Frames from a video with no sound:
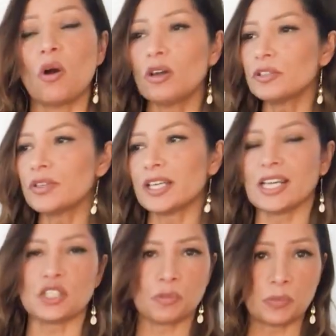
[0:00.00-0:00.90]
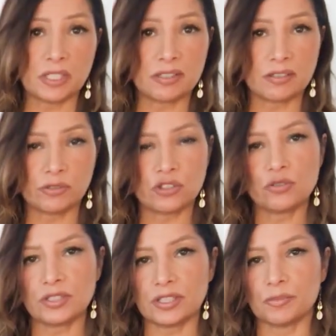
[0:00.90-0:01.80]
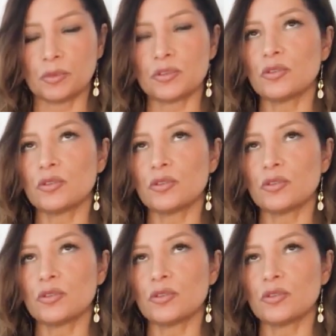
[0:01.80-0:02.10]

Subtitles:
All of their cashmere pieces are reduced at the moment.